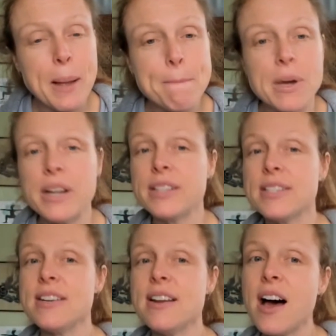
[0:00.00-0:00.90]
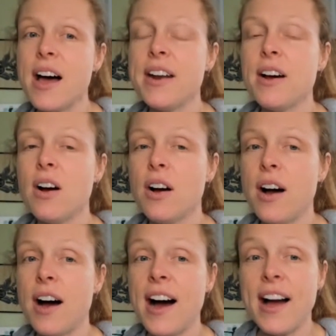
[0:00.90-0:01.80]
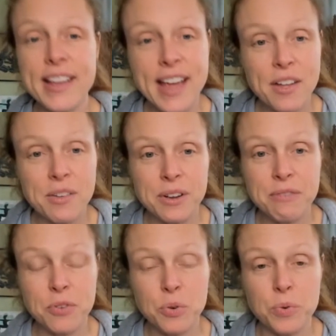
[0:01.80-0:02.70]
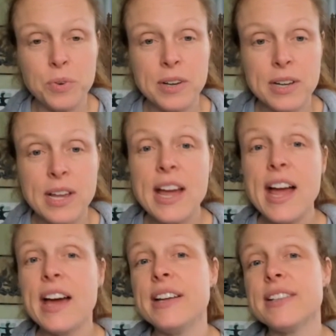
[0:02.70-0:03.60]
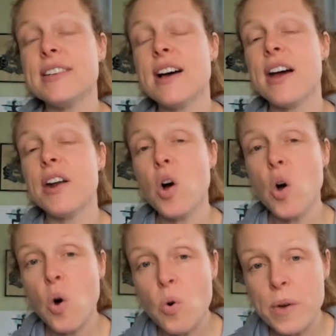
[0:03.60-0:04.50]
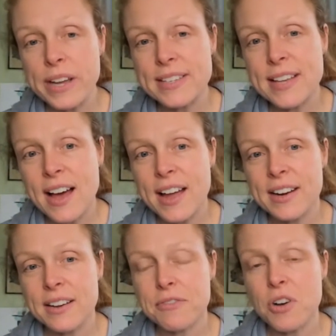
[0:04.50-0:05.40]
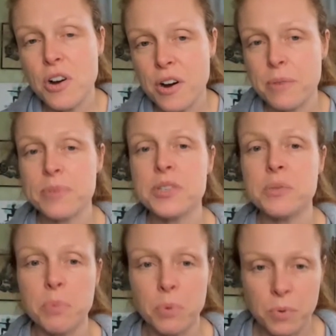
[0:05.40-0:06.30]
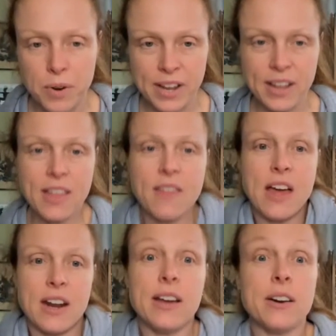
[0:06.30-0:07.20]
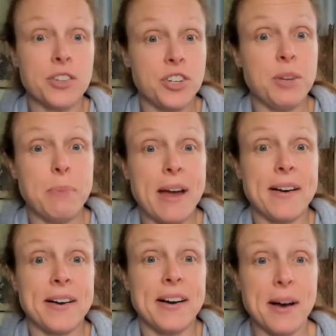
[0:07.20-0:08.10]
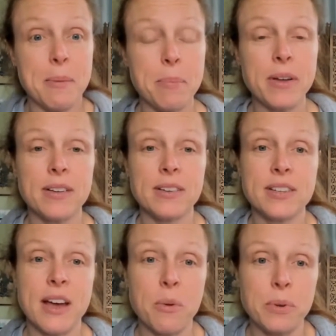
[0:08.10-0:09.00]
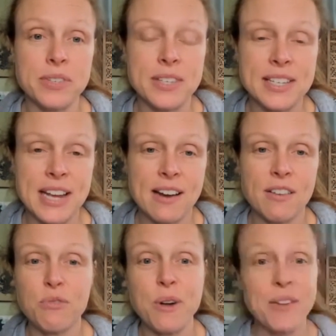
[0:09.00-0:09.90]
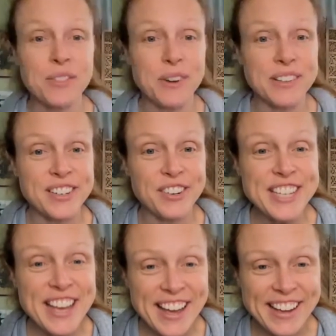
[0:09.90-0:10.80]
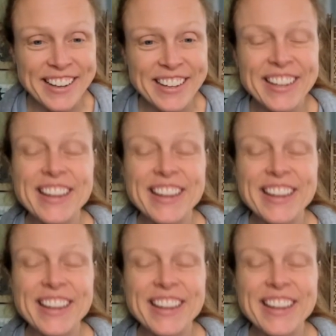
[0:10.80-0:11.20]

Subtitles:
but it's not a high calorie food, and it's not always high enough carbs to bring that energy back up to help you sustain throughout the rest of your day.